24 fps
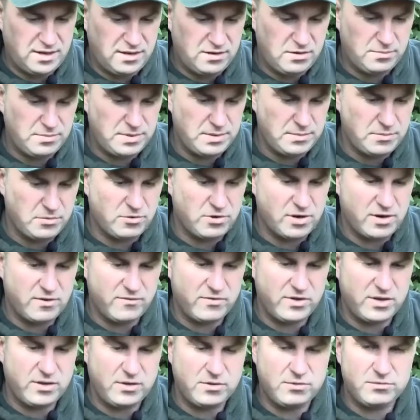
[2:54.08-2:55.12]
a little bit more out
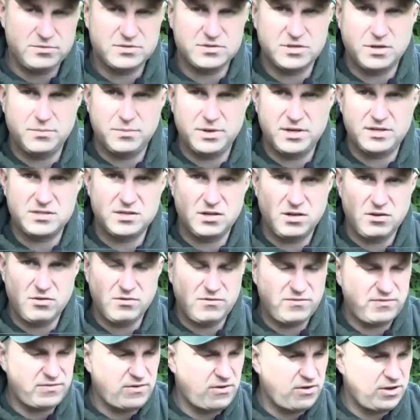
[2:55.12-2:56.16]
of it, and it also makes it a
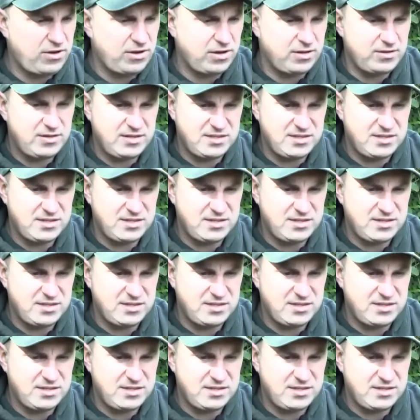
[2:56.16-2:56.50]
lot finer.